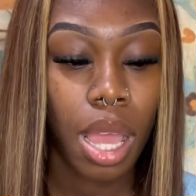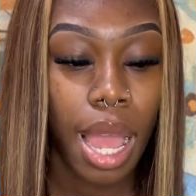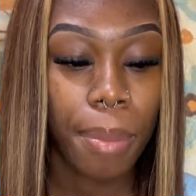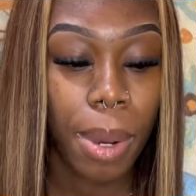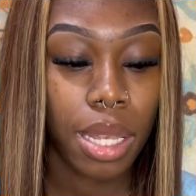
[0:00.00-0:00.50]

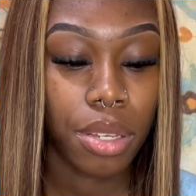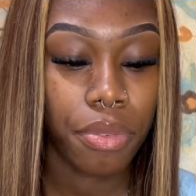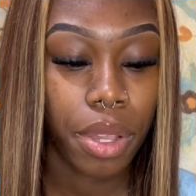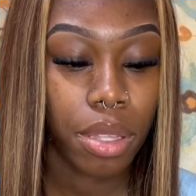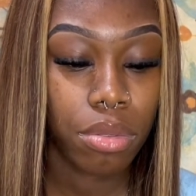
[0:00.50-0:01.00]
I probably
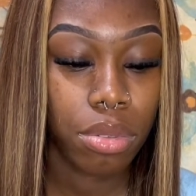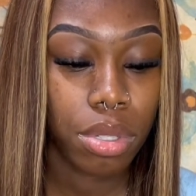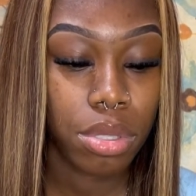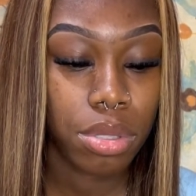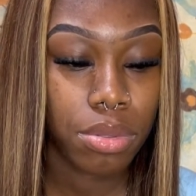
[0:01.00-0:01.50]
ran through
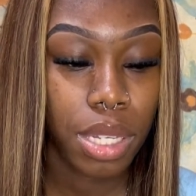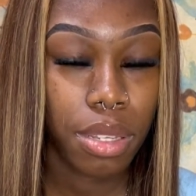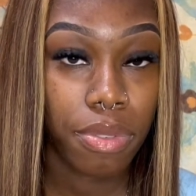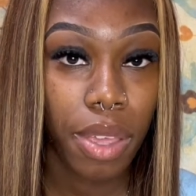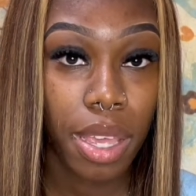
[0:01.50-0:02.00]
this really
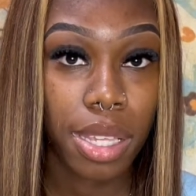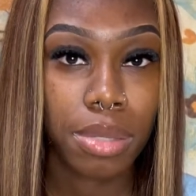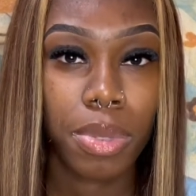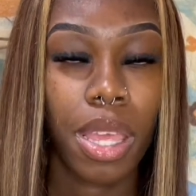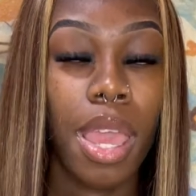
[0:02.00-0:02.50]
fast,
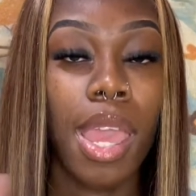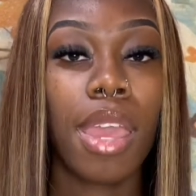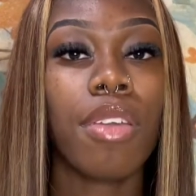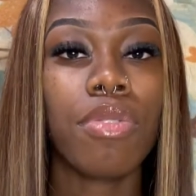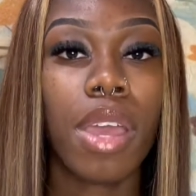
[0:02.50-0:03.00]
but
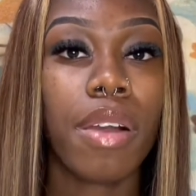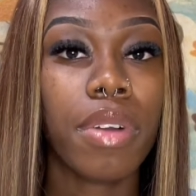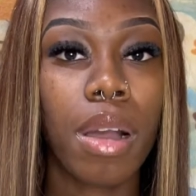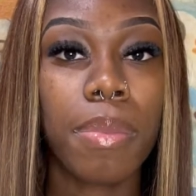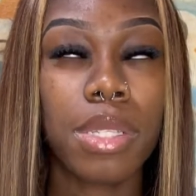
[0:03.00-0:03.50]
if you have
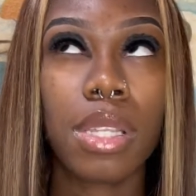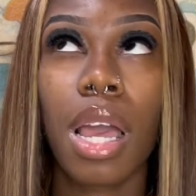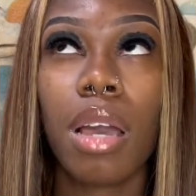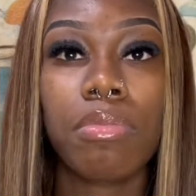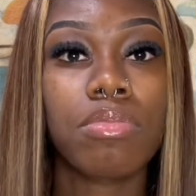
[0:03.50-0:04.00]
comments,
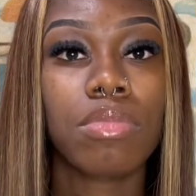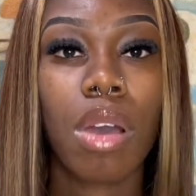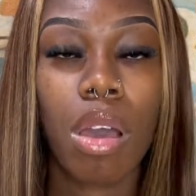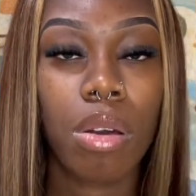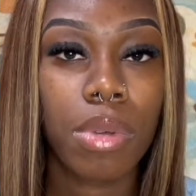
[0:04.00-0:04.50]
I'm
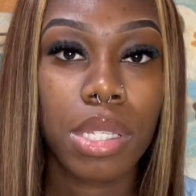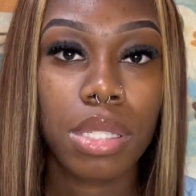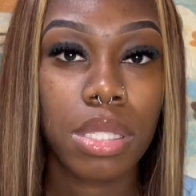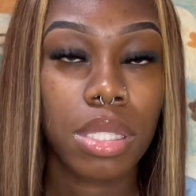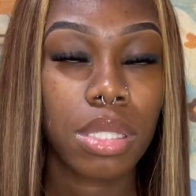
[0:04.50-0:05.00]

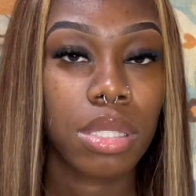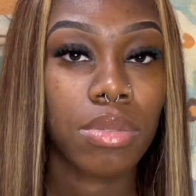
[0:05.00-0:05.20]
always